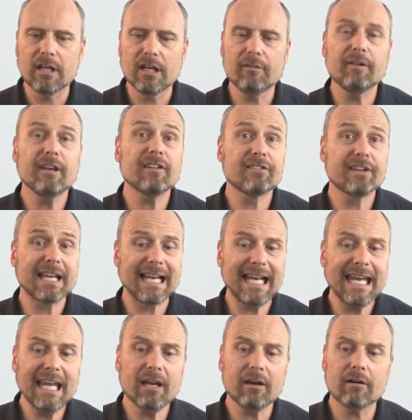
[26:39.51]
if it is
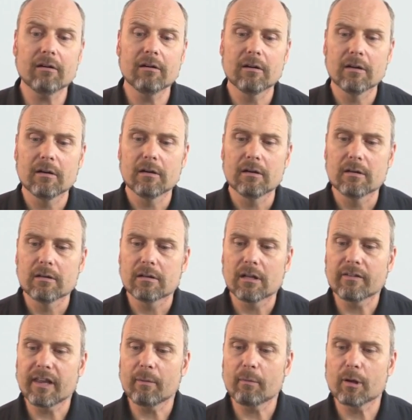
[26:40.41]
clear
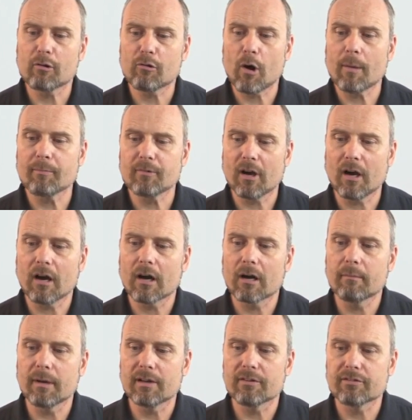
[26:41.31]
that they will grow up to
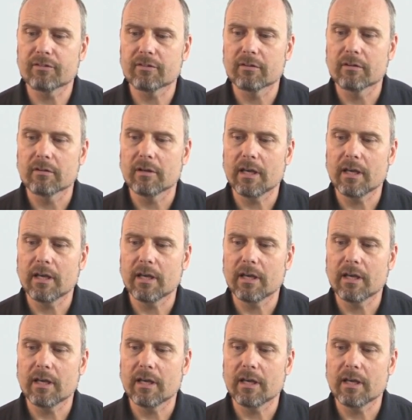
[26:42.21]
harm us,